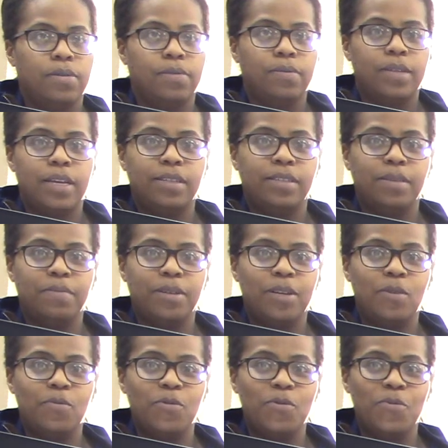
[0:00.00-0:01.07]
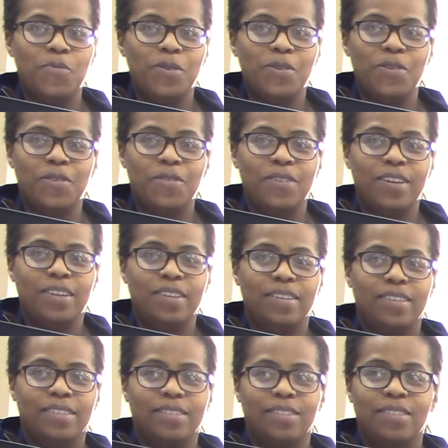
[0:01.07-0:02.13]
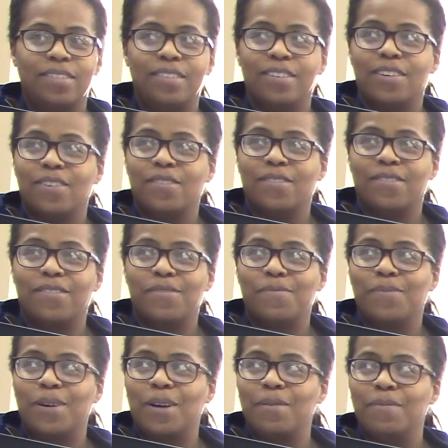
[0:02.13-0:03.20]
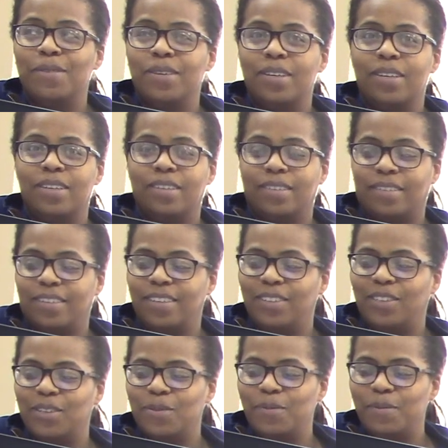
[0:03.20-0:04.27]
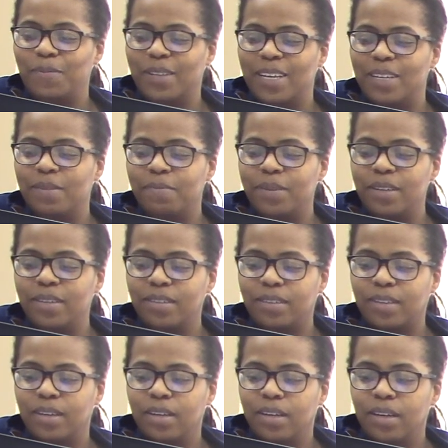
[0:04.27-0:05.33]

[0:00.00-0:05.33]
that's something that we'll be doing, probably until we play the piece.